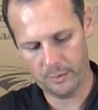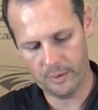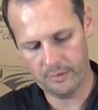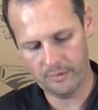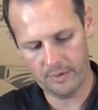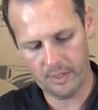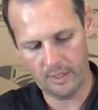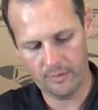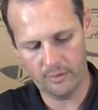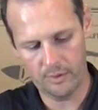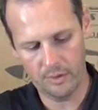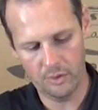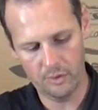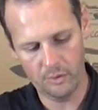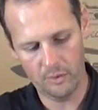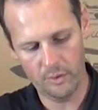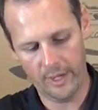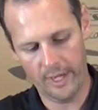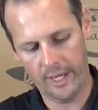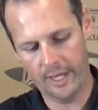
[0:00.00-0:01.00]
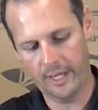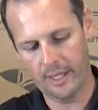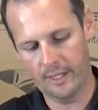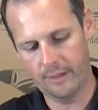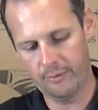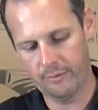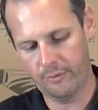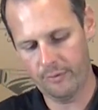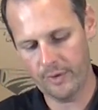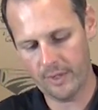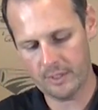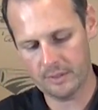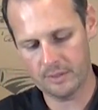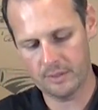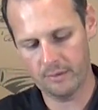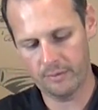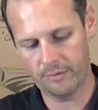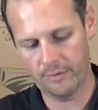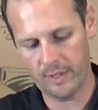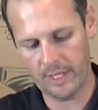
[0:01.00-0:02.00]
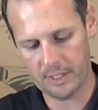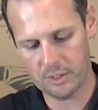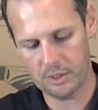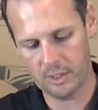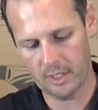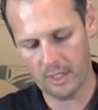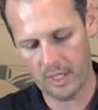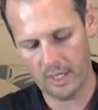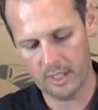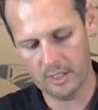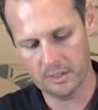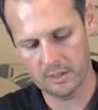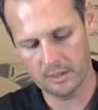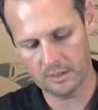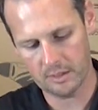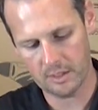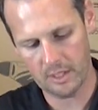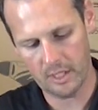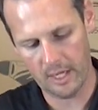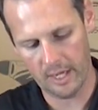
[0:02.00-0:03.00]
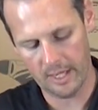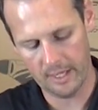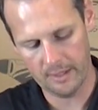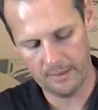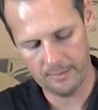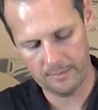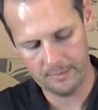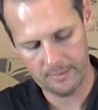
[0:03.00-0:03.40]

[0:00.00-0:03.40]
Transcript: we've given you a fixed deflection gauge that's cut.